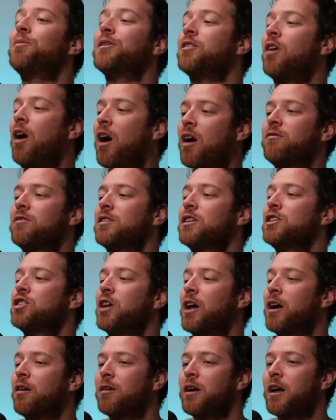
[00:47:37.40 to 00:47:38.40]
off leash
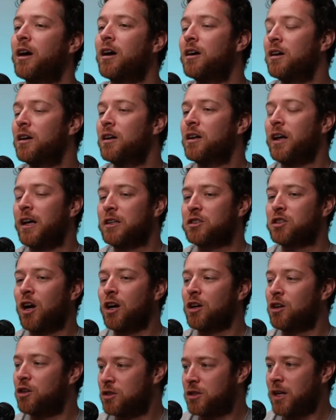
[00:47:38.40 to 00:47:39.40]
area, it's
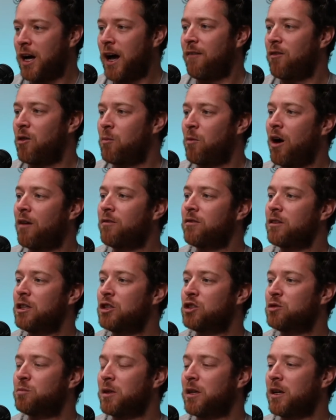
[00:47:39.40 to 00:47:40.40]
not good to have them off
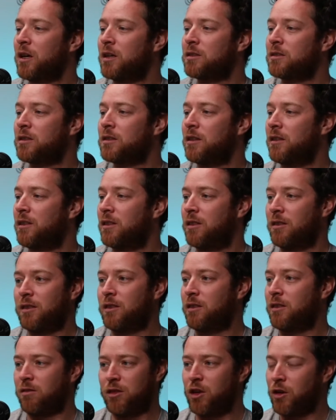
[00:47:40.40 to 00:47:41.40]
leash, because
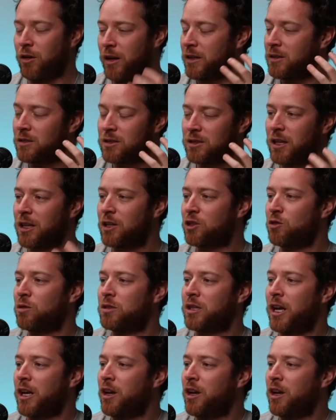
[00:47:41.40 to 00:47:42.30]
their instincts will take